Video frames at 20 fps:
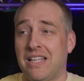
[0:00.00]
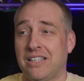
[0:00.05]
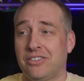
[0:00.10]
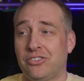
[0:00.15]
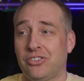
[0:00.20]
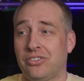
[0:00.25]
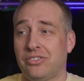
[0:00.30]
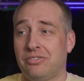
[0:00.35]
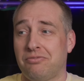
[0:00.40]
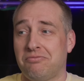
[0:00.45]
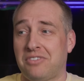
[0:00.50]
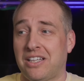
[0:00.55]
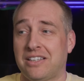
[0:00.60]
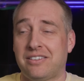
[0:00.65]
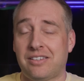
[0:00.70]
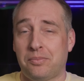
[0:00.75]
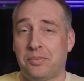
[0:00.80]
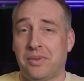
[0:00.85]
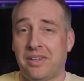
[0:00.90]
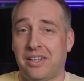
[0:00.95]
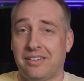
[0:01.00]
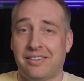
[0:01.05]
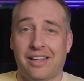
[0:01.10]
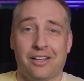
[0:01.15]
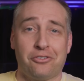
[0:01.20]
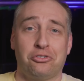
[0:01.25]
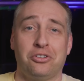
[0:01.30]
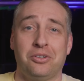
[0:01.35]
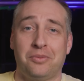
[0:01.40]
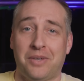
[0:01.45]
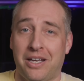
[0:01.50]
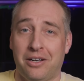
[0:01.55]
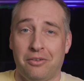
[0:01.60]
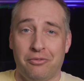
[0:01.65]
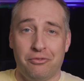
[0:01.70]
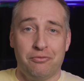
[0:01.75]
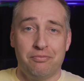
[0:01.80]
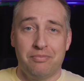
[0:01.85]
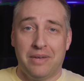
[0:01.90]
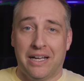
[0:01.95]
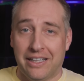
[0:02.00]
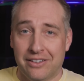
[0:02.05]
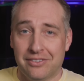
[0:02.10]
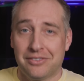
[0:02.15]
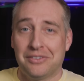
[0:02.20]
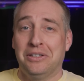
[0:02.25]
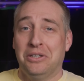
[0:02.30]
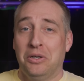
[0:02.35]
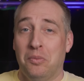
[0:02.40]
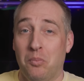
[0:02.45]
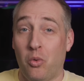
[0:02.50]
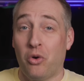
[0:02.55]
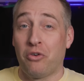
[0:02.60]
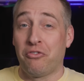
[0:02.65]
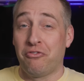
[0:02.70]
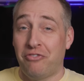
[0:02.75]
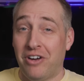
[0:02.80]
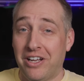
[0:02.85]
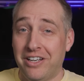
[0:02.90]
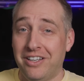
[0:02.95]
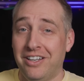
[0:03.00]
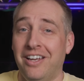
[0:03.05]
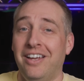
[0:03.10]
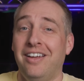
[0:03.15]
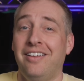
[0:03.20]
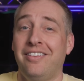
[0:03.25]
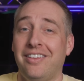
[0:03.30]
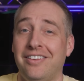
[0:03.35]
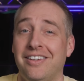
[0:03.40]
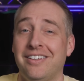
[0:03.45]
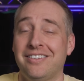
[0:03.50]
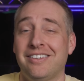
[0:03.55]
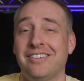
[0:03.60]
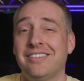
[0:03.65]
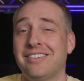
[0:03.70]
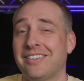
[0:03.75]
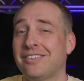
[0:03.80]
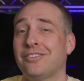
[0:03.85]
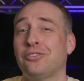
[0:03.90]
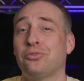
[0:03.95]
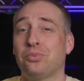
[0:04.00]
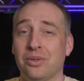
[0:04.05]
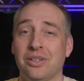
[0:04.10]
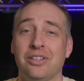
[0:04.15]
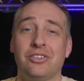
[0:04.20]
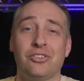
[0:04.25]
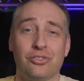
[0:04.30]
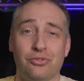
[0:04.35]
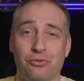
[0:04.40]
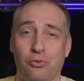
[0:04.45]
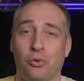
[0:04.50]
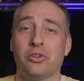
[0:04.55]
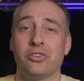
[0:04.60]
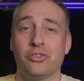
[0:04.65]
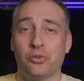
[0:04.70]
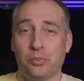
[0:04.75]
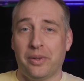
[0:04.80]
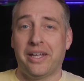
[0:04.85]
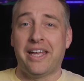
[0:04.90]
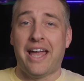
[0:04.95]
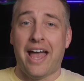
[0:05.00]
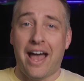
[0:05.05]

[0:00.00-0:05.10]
that's just, that's something that's actually kind of, I guess, more fun than this is. This is really just for display